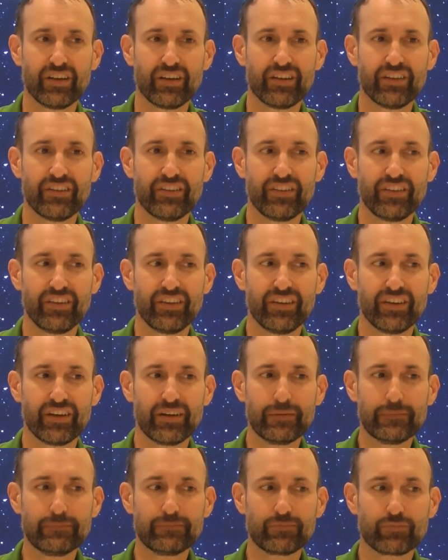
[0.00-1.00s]

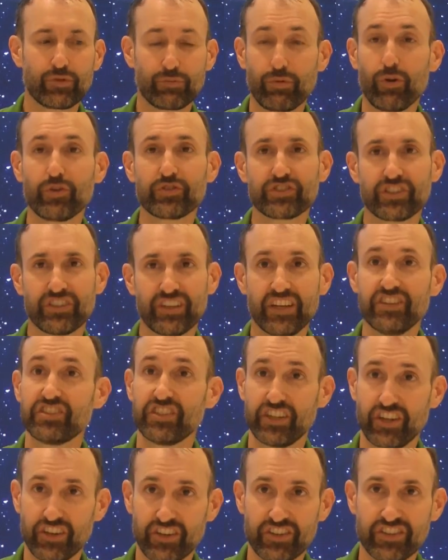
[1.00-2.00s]
The propulsion
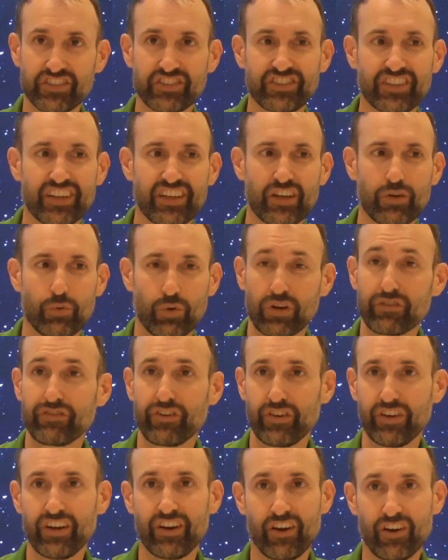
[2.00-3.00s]
engineers work
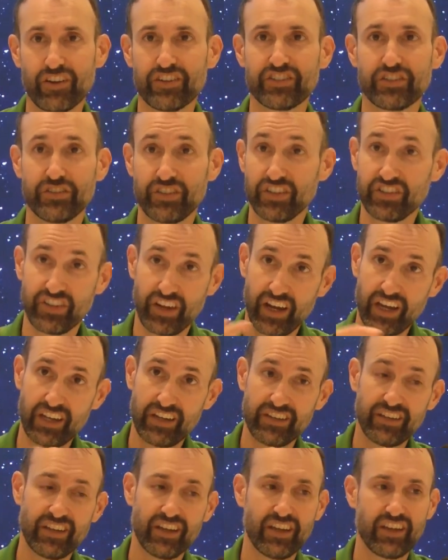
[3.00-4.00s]
very hard to
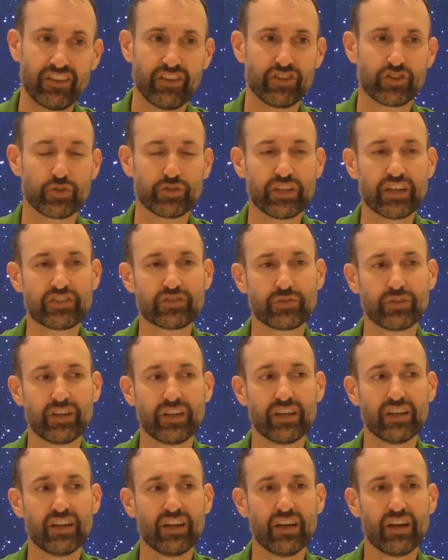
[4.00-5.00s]
design the
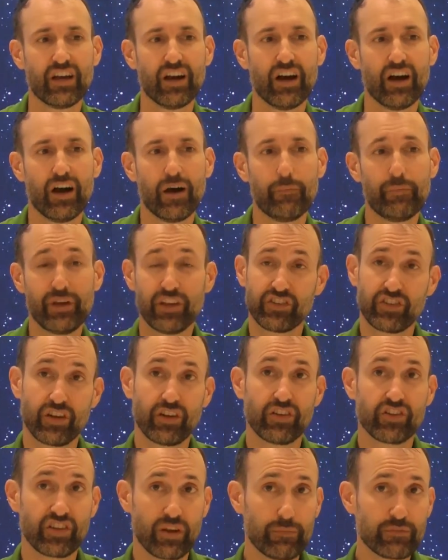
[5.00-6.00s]
trajectory based
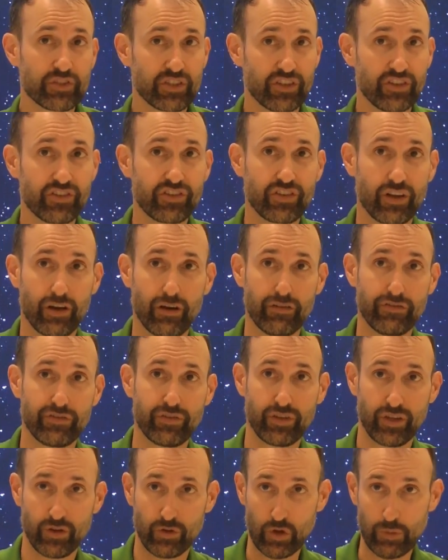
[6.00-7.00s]
on assumptions of
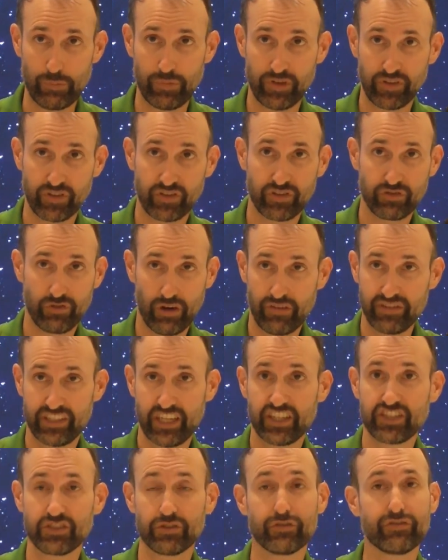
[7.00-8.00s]
Europa's
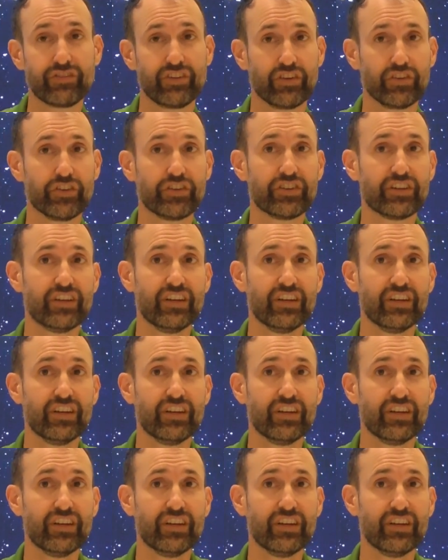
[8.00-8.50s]
gravitational field,